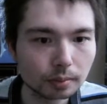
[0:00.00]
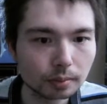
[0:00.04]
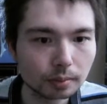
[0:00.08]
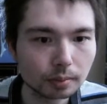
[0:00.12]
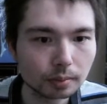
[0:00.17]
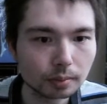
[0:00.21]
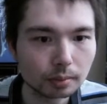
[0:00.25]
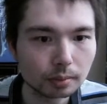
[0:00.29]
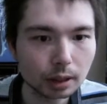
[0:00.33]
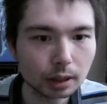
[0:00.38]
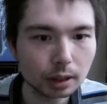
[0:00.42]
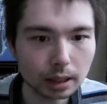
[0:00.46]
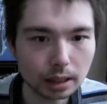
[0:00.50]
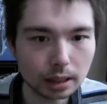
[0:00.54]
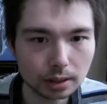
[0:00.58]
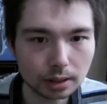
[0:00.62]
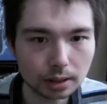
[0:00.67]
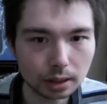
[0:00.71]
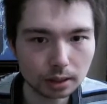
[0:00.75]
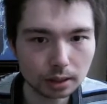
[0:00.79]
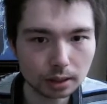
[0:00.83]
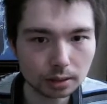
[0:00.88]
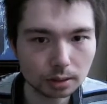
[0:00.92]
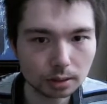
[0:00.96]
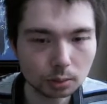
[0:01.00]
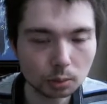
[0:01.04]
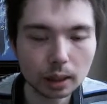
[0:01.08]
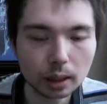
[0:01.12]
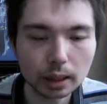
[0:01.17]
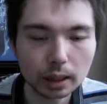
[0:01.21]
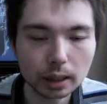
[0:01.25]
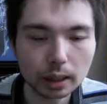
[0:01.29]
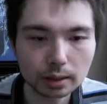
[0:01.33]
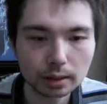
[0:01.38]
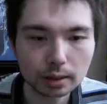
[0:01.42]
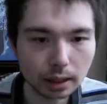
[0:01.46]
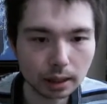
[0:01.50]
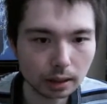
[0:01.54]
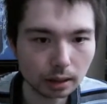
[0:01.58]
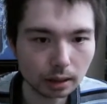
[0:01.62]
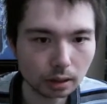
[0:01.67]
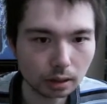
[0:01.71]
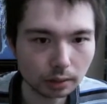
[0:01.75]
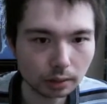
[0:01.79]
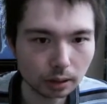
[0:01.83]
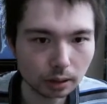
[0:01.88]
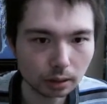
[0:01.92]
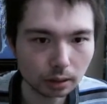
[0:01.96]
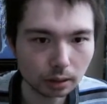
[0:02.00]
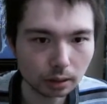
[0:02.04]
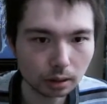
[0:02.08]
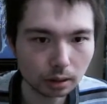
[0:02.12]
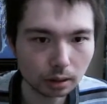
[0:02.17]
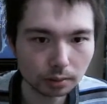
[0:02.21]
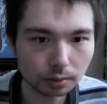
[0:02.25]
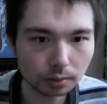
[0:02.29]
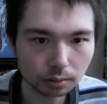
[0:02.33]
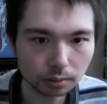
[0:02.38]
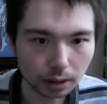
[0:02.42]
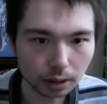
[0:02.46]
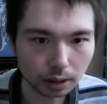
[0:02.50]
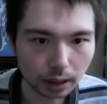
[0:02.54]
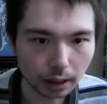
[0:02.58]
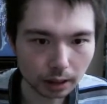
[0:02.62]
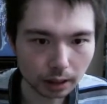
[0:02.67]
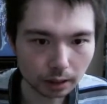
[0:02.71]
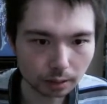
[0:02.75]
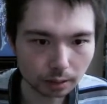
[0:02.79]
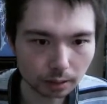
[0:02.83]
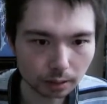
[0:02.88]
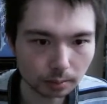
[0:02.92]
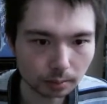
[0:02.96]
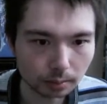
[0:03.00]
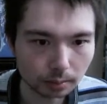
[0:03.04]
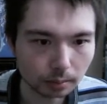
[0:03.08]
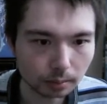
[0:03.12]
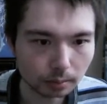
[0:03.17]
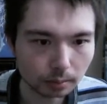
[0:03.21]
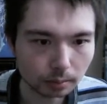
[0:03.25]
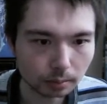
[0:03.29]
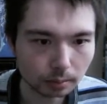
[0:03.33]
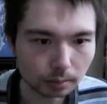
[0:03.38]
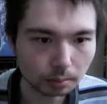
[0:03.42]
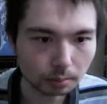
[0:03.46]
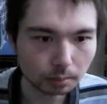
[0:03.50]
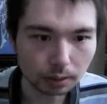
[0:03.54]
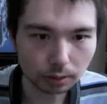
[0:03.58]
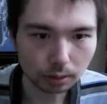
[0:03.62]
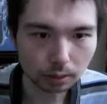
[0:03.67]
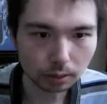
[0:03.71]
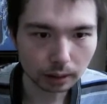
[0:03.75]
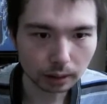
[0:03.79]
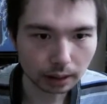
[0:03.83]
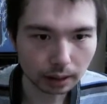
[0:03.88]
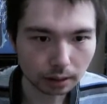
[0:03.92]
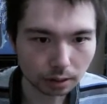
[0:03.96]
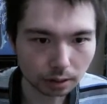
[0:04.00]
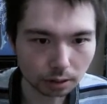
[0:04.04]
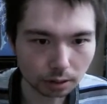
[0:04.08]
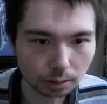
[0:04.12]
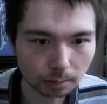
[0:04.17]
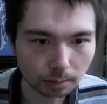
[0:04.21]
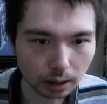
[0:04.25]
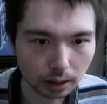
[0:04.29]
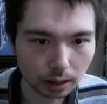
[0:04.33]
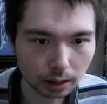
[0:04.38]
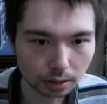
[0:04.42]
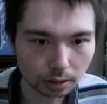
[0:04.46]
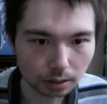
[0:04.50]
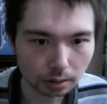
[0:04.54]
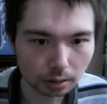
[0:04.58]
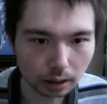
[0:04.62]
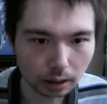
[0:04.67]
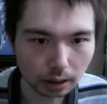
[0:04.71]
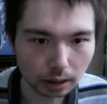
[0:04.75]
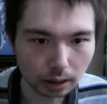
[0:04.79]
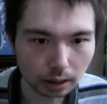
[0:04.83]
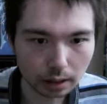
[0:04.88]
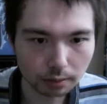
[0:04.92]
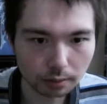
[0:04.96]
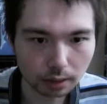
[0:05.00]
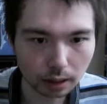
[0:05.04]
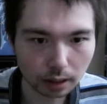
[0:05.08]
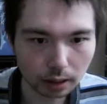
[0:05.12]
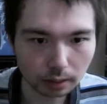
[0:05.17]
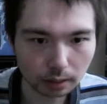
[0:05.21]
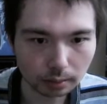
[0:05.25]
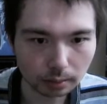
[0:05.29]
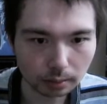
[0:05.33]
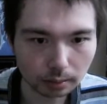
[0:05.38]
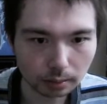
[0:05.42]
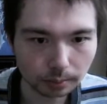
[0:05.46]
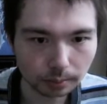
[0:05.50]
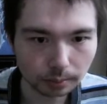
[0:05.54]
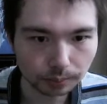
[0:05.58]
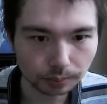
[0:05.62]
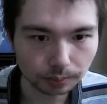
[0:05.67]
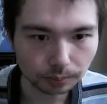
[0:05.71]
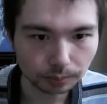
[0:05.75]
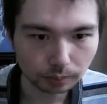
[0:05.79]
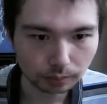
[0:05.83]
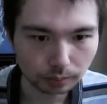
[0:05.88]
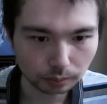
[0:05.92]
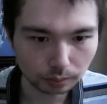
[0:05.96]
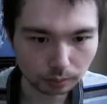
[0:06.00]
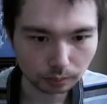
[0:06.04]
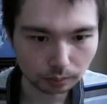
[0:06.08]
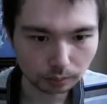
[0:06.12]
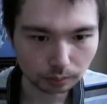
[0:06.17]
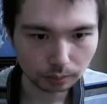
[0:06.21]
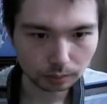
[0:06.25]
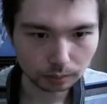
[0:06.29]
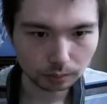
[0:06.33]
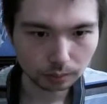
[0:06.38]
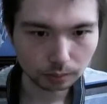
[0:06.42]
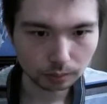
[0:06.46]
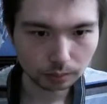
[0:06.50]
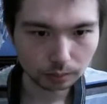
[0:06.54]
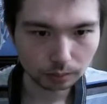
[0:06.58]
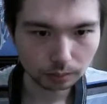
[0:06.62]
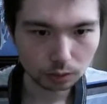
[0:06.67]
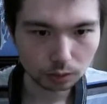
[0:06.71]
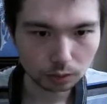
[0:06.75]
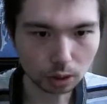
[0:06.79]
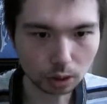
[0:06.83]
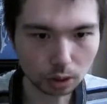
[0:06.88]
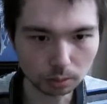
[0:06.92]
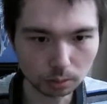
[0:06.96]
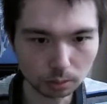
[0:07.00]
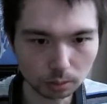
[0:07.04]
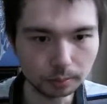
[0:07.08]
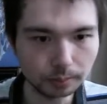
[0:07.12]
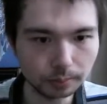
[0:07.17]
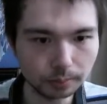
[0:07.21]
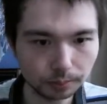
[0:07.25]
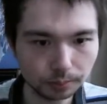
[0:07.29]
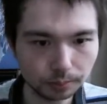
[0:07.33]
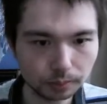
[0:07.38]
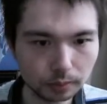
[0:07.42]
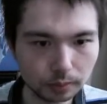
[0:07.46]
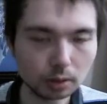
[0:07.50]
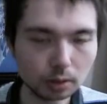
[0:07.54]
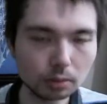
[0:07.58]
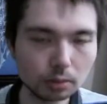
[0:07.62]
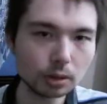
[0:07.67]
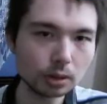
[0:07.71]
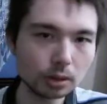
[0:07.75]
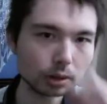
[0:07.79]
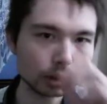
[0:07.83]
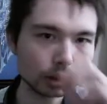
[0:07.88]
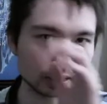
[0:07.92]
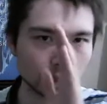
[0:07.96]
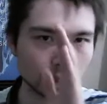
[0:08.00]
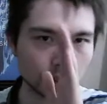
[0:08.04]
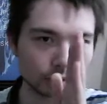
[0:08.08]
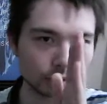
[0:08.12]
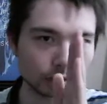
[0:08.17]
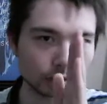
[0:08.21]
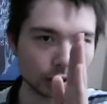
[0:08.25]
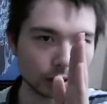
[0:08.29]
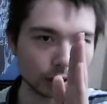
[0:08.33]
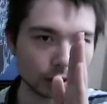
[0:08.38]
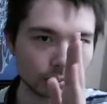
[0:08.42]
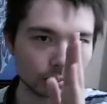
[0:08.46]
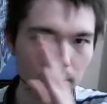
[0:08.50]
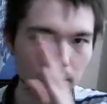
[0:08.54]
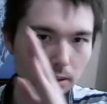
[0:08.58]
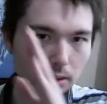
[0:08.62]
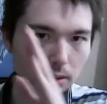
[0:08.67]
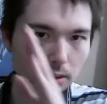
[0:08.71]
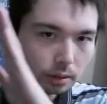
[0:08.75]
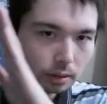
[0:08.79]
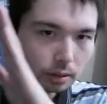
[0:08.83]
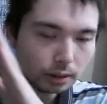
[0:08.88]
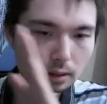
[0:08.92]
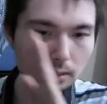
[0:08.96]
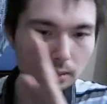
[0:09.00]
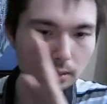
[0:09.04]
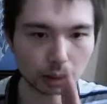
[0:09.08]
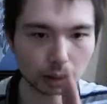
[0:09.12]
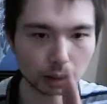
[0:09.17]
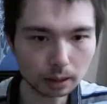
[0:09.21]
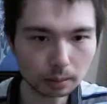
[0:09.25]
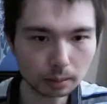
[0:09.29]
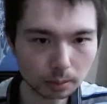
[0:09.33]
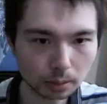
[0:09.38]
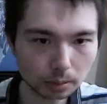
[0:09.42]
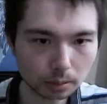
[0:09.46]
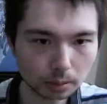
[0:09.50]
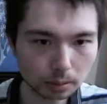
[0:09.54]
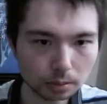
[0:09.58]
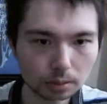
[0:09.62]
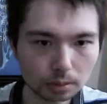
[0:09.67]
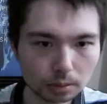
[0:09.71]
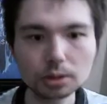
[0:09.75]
Knight e6, white is taking over. After rook e8, b4 getting space, knight e5. So the rook attacks the knight but is defended by the pawn.